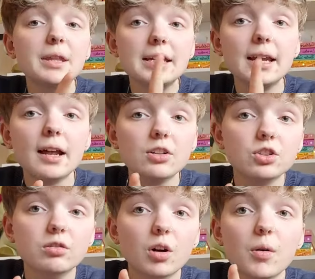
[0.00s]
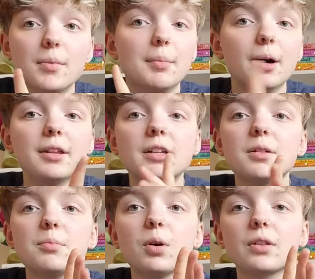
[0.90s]
they did actually grow on me by the end
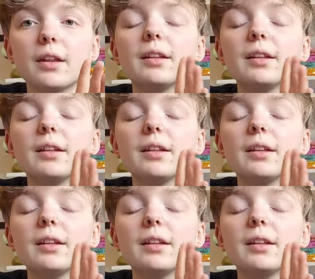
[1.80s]
of the book.